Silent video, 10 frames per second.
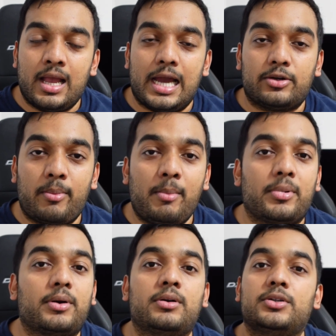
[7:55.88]
And
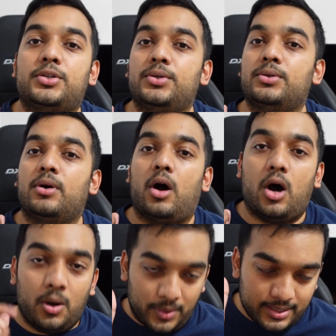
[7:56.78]
remember to
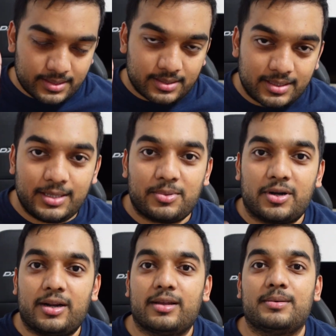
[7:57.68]
always keep
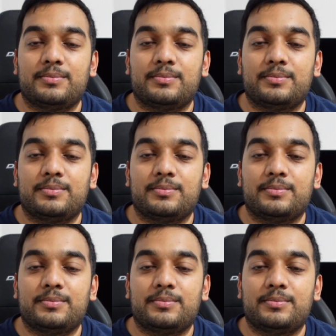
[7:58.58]
learning.